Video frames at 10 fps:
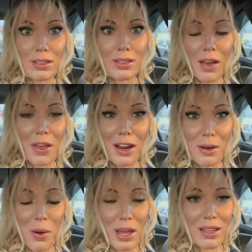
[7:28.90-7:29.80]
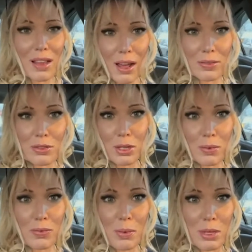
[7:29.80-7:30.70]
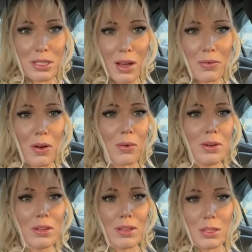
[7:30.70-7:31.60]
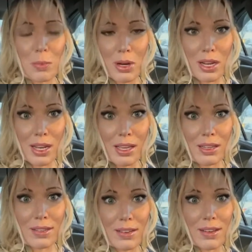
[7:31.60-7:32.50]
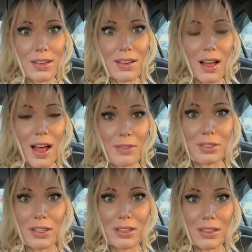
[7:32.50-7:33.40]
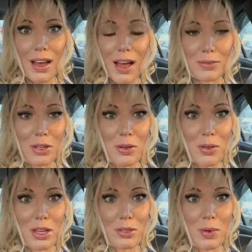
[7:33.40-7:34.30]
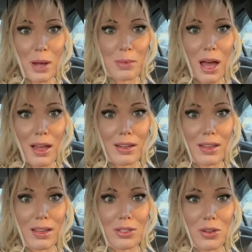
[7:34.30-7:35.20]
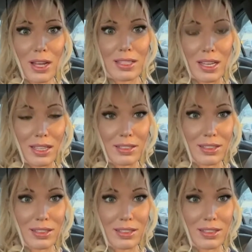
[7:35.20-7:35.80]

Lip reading: Now that I know I could live stream from the cell phone, that's pretty neat. I'll have to do this when I'm not in transit.